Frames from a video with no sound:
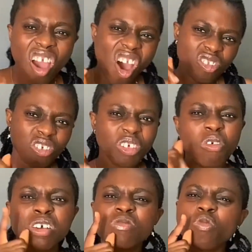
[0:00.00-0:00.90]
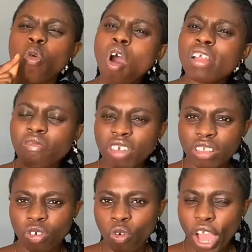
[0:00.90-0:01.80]
Although there was one
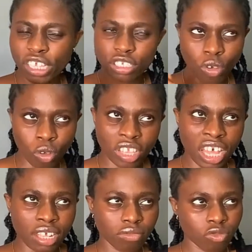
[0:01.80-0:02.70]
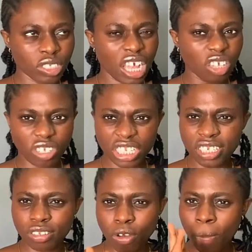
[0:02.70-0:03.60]
video I saw that was actually
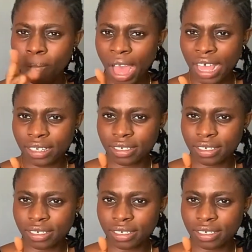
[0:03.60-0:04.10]
not bad.